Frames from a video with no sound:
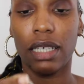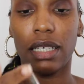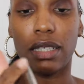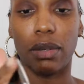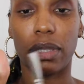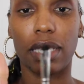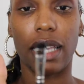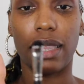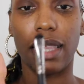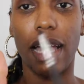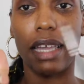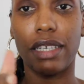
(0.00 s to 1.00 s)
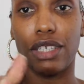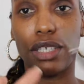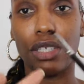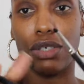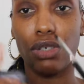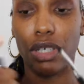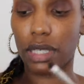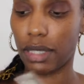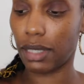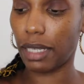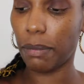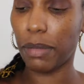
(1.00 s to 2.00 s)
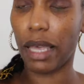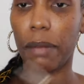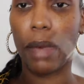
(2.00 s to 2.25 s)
So it's like that, and then you just dip them